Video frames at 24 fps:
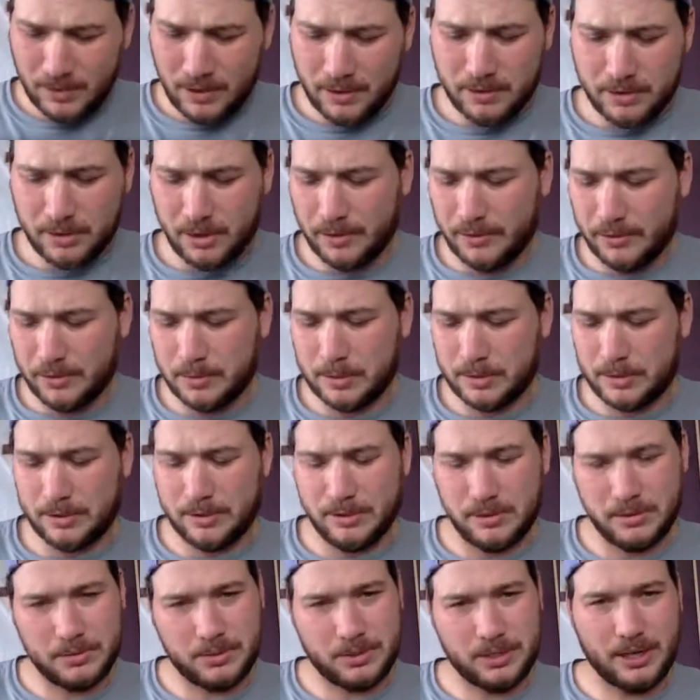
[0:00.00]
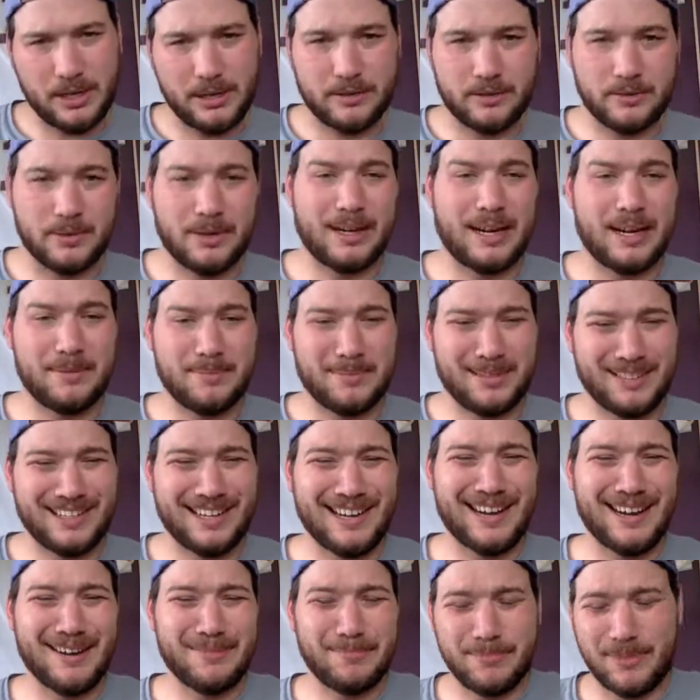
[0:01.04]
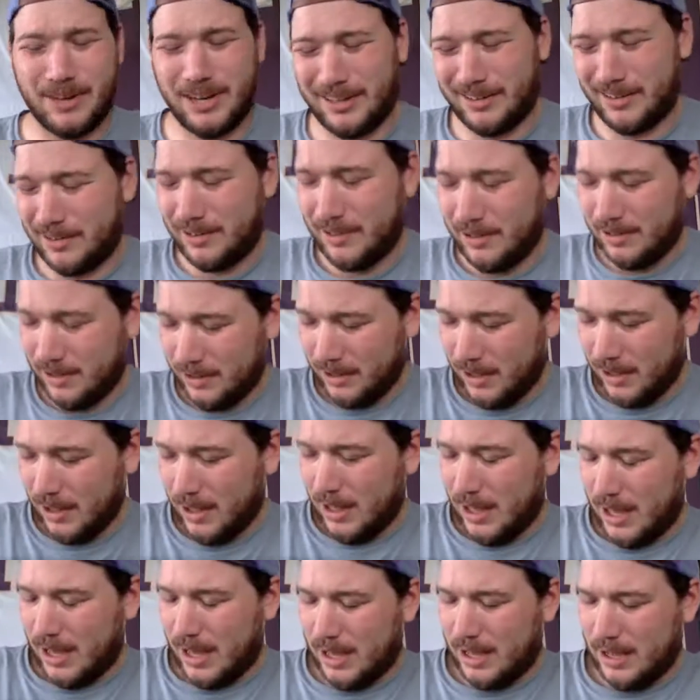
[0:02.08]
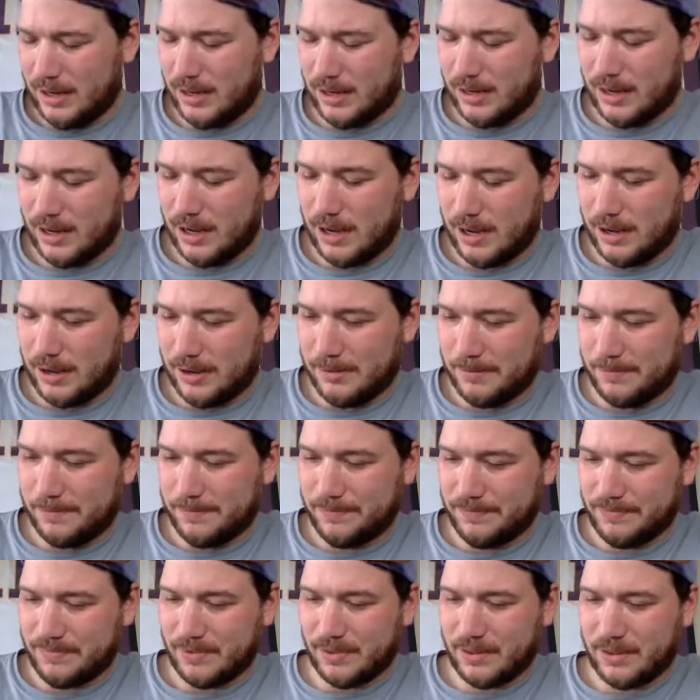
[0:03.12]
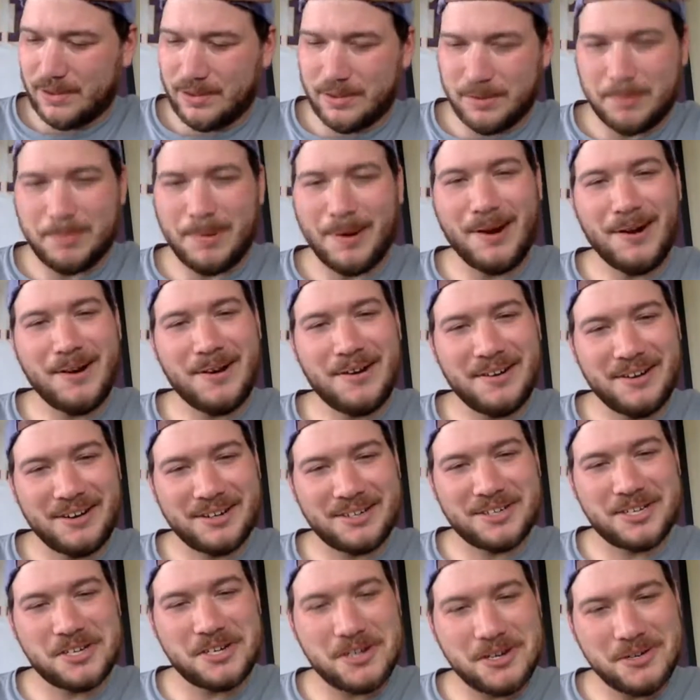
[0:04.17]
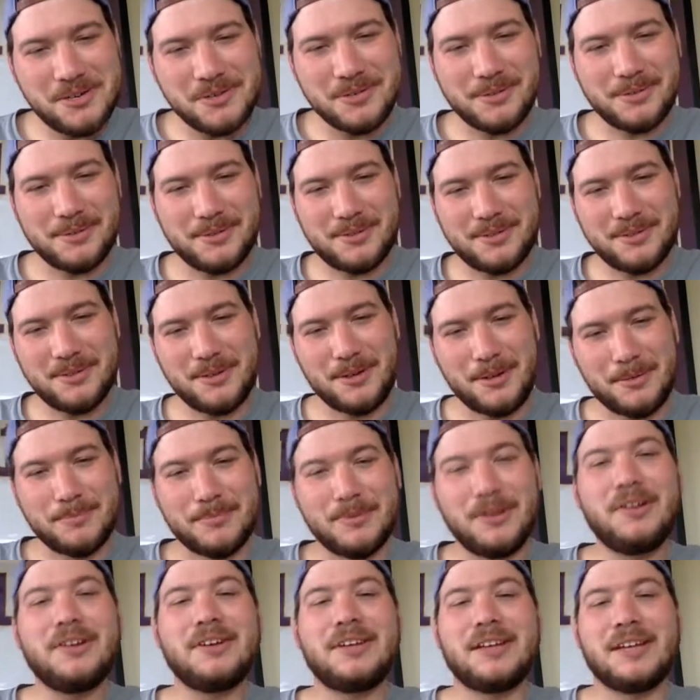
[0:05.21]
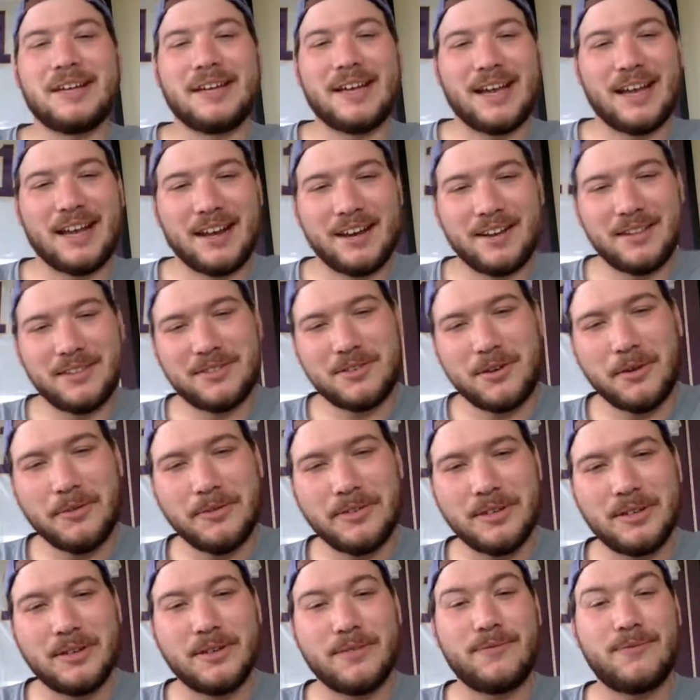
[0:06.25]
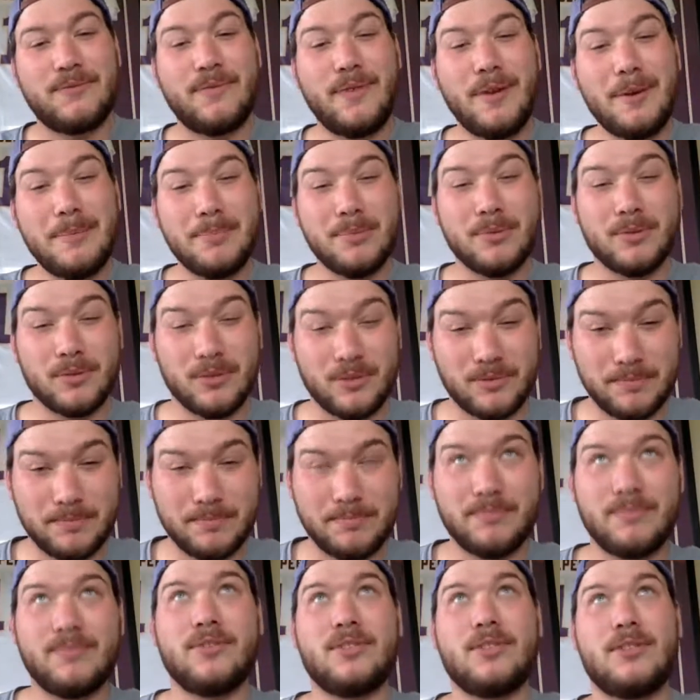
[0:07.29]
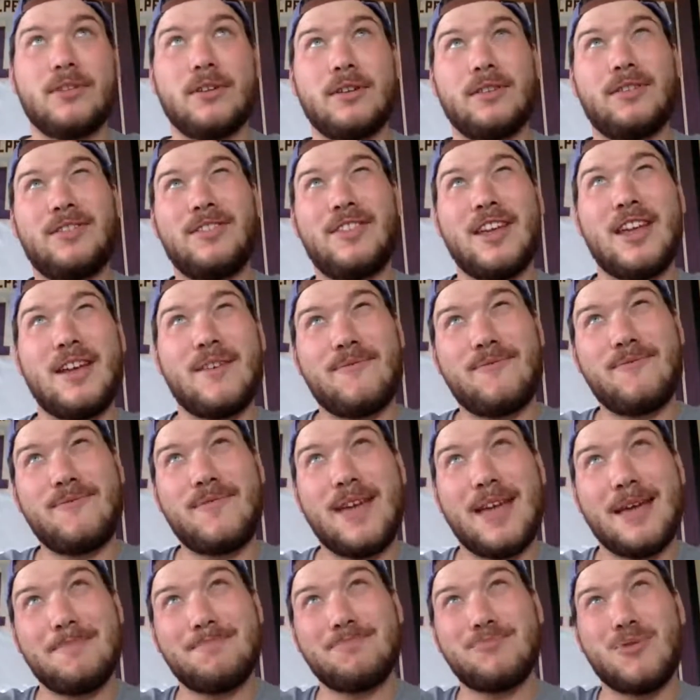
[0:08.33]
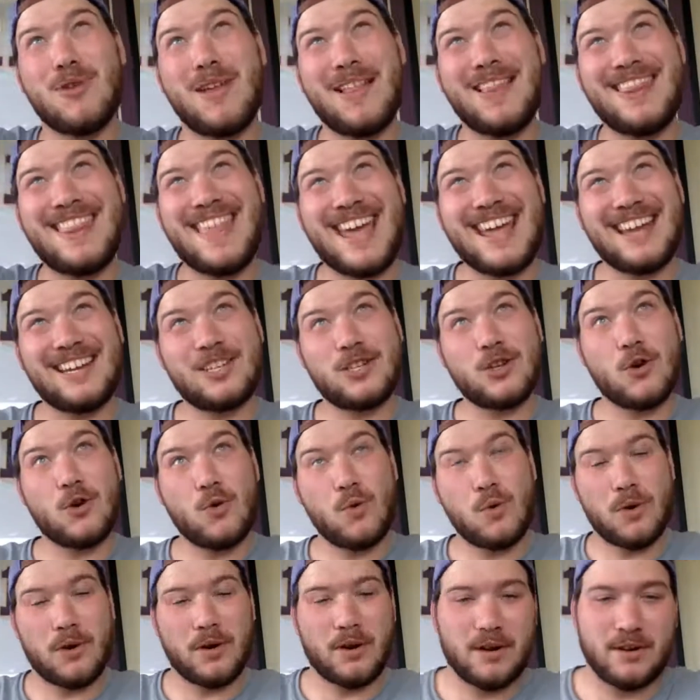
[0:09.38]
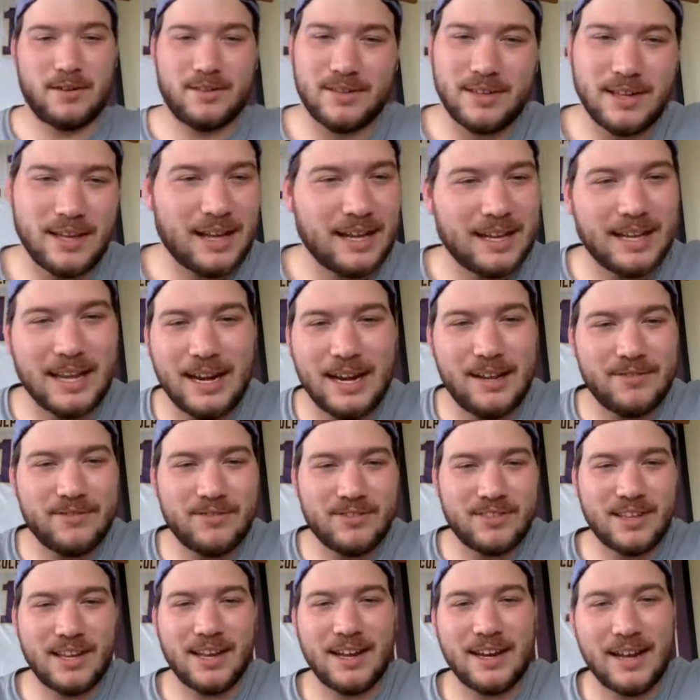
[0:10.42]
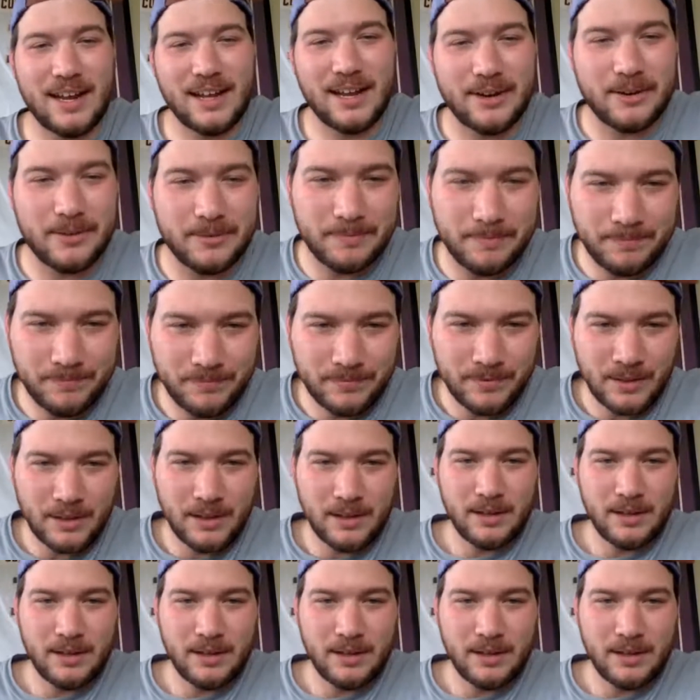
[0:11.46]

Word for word: Server was a new chick, so I got my time right. And uh, the burger I choose, or I'm looking at, it's called the defibrillator. The defibrillator. See, I can't even say it now. Right.